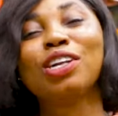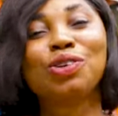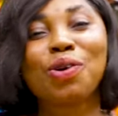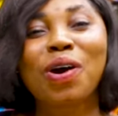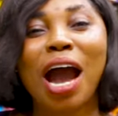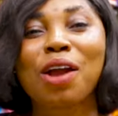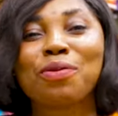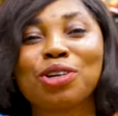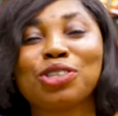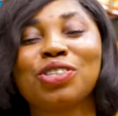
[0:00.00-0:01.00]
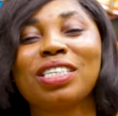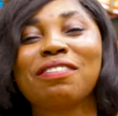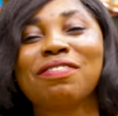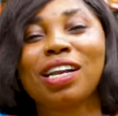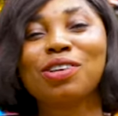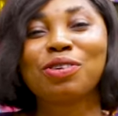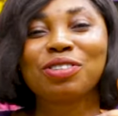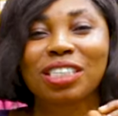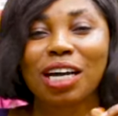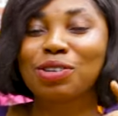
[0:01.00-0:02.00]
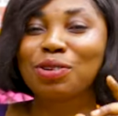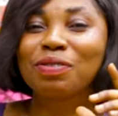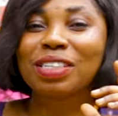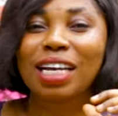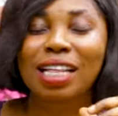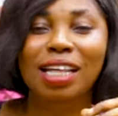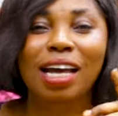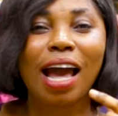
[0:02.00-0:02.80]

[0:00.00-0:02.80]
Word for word: though I walk through the valley of shadow of death,